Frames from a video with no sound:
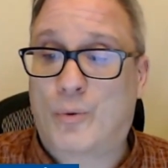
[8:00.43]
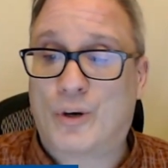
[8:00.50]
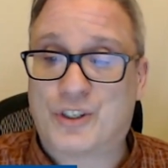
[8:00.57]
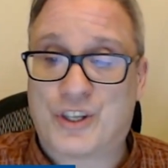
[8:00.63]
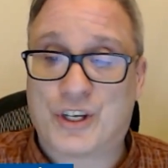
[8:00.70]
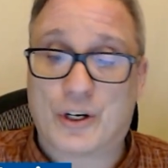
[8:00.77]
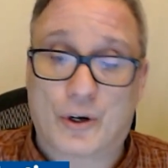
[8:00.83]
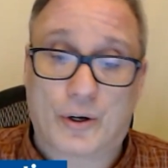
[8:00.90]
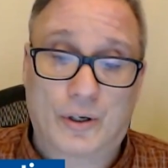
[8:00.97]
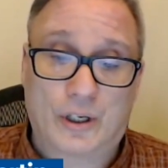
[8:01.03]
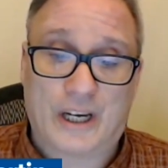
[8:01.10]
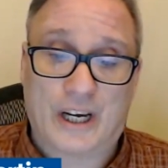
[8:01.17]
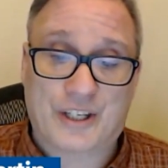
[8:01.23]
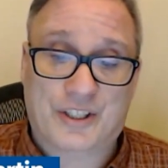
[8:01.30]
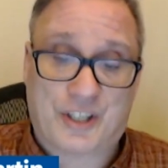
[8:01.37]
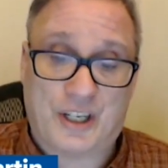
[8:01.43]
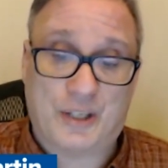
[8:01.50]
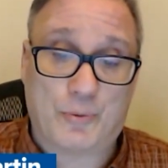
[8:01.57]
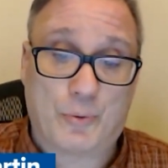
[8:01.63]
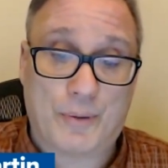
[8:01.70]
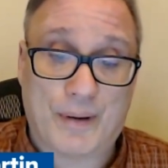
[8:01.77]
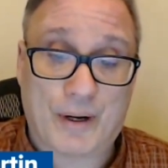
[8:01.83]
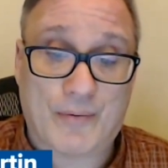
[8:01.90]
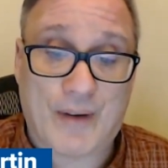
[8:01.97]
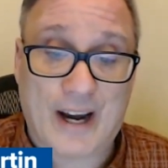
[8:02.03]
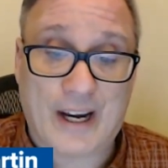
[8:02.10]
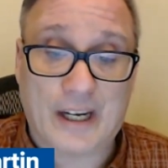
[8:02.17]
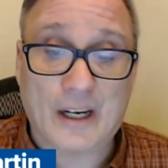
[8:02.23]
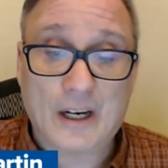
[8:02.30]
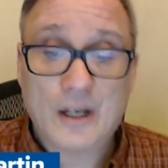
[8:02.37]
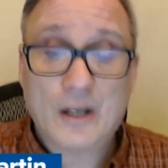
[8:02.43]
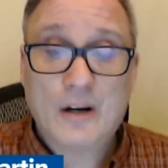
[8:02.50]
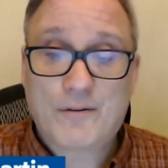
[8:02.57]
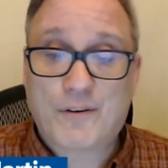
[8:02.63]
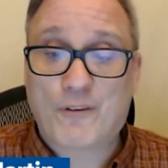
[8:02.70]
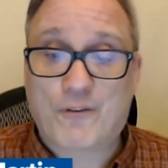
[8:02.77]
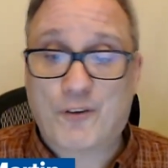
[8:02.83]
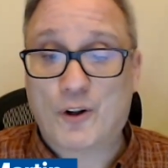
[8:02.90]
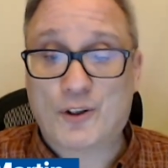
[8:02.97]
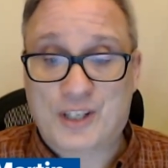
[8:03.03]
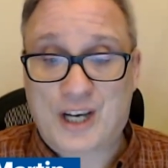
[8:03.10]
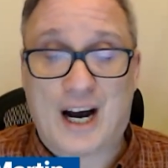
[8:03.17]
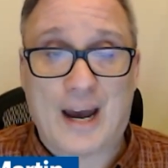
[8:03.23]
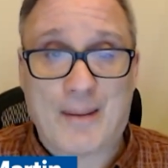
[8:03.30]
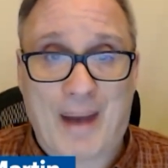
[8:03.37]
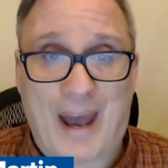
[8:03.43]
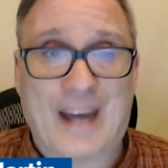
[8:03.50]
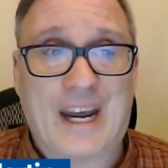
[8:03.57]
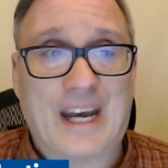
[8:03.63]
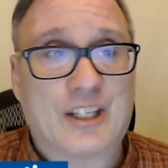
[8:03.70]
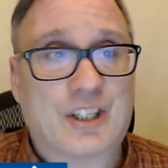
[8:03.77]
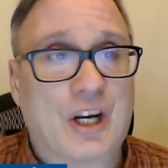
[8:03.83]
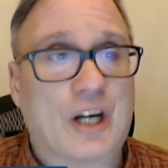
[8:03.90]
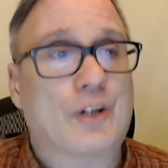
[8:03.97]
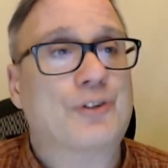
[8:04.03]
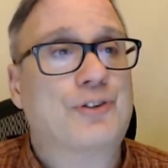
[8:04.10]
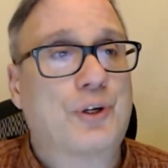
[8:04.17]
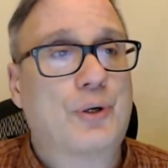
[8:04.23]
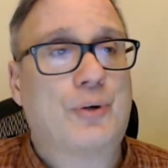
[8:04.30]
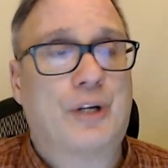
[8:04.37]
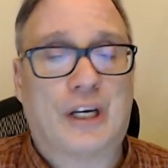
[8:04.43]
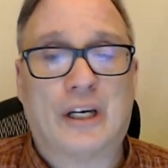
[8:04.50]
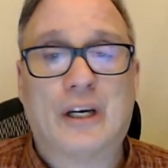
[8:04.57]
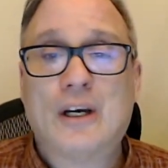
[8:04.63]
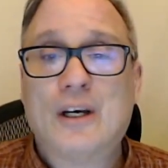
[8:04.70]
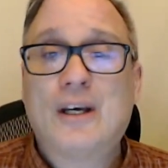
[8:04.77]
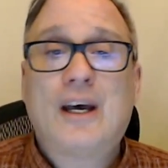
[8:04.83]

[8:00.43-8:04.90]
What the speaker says: was the earliest he would be ready for full-time NHL duty.